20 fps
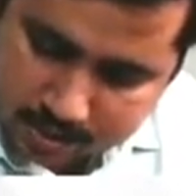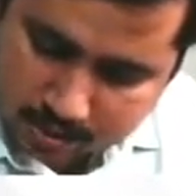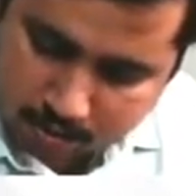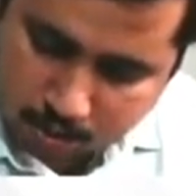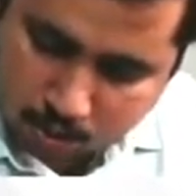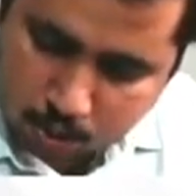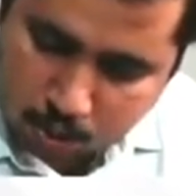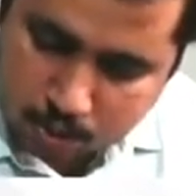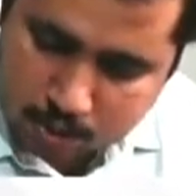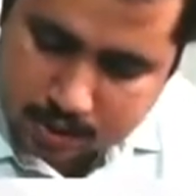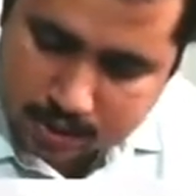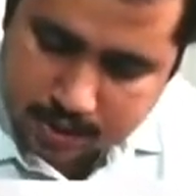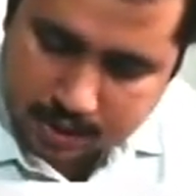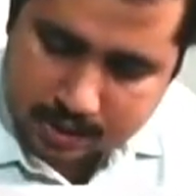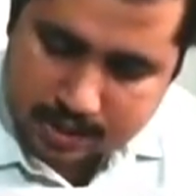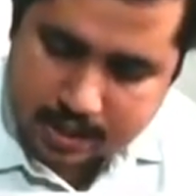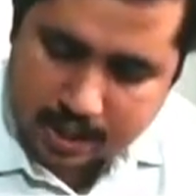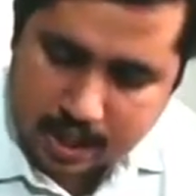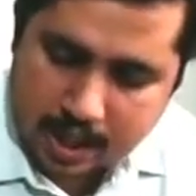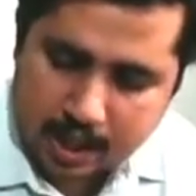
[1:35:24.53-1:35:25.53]
those
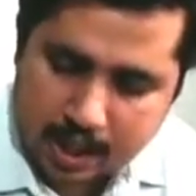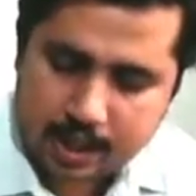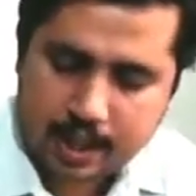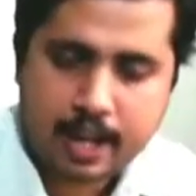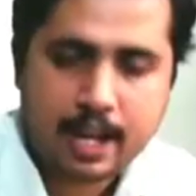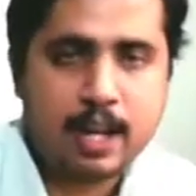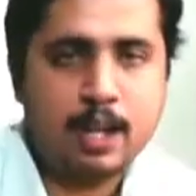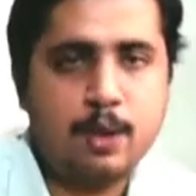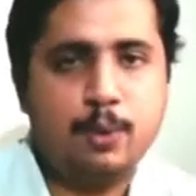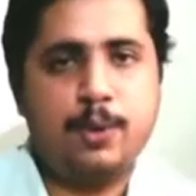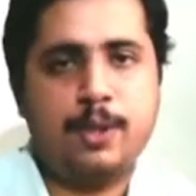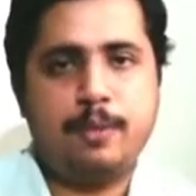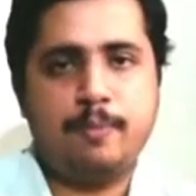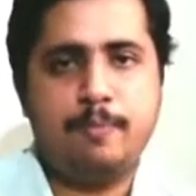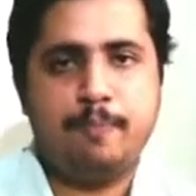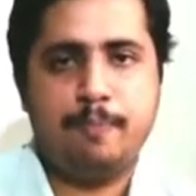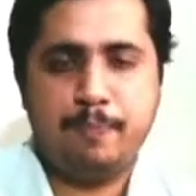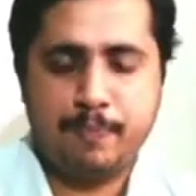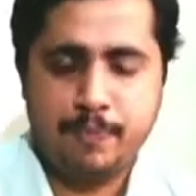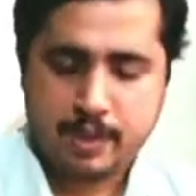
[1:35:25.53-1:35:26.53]
things are allowed.
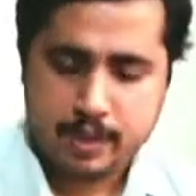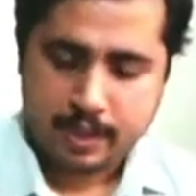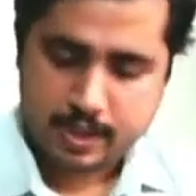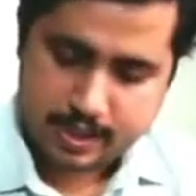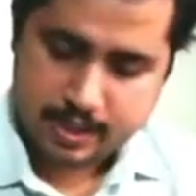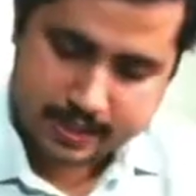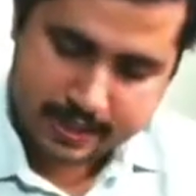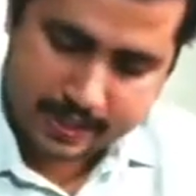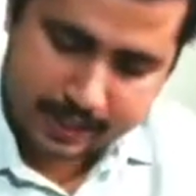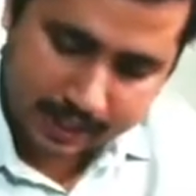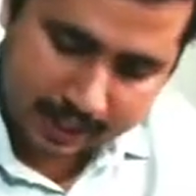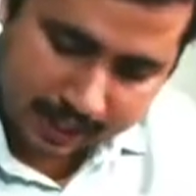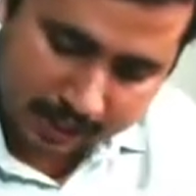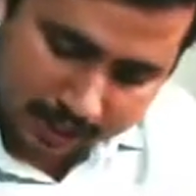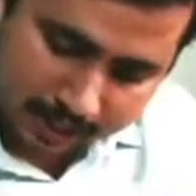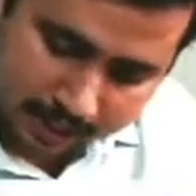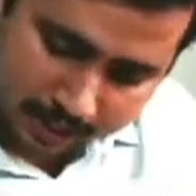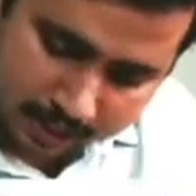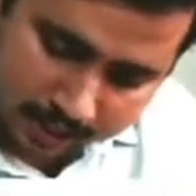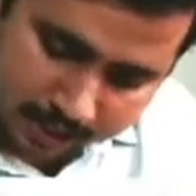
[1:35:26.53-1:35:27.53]

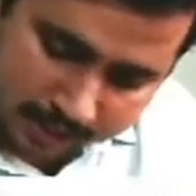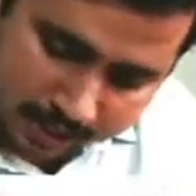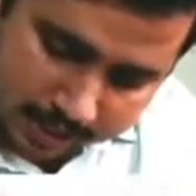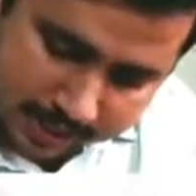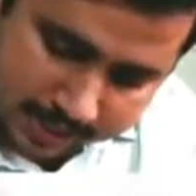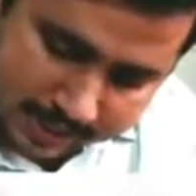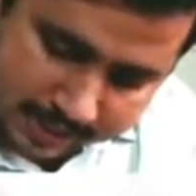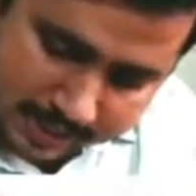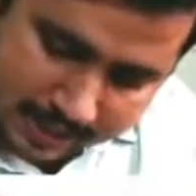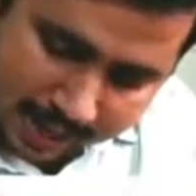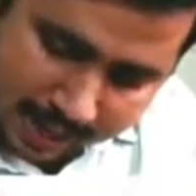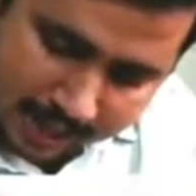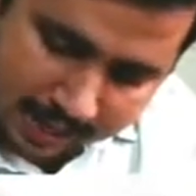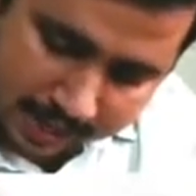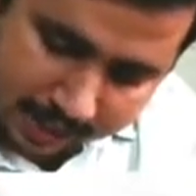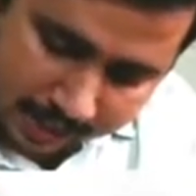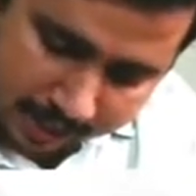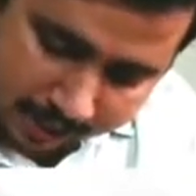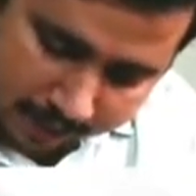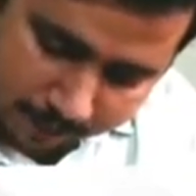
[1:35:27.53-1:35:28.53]
Second,
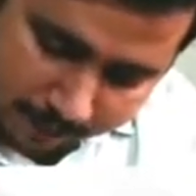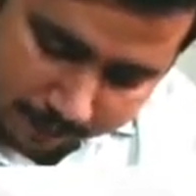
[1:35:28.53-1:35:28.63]
salary